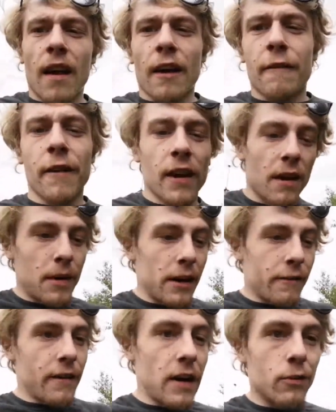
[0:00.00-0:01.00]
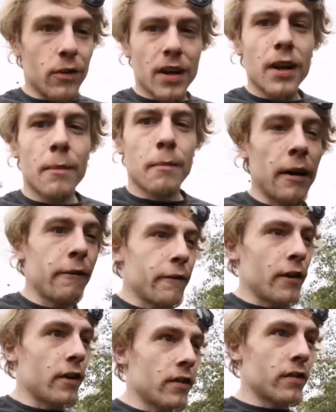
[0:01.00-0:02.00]
I think I might have found my
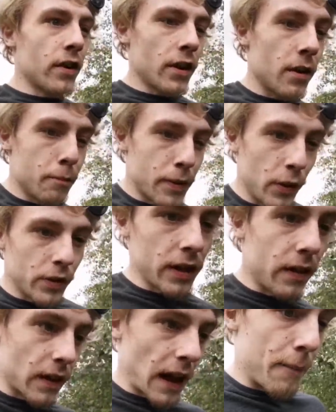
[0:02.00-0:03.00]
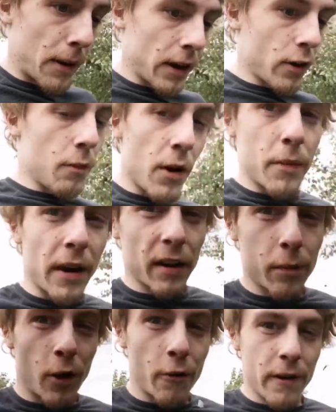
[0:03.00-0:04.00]
first building that I might come urban
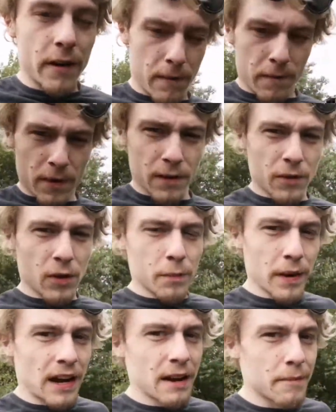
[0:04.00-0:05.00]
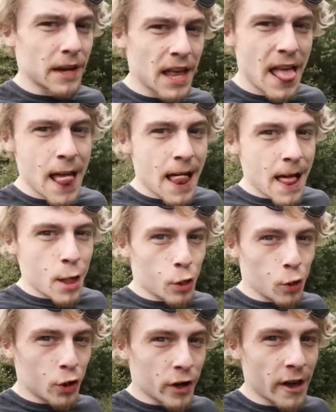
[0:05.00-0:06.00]
exploring in. Because if you look behind me,
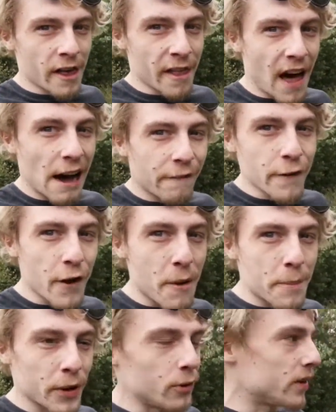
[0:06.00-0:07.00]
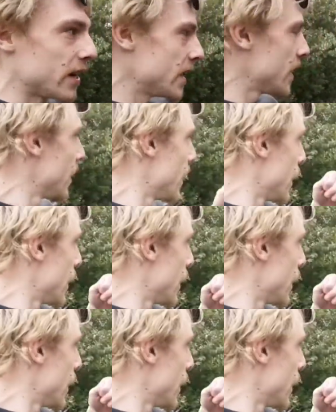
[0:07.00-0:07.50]
look at that for a building.